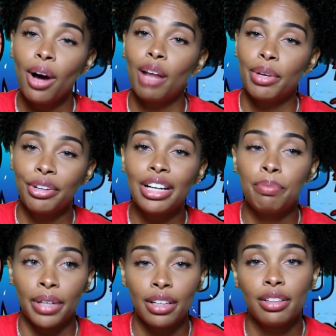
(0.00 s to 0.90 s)
calling me
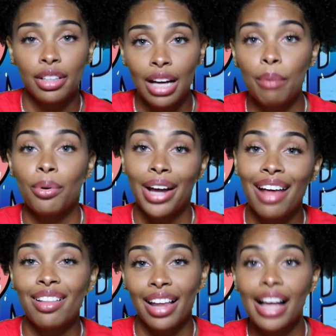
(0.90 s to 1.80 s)
creepy, I'm going to
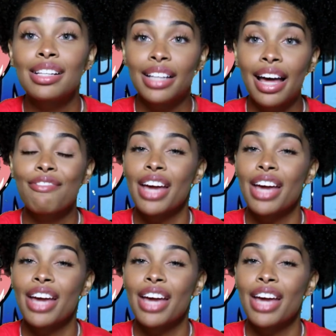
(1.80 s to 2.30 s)
have the last laugh.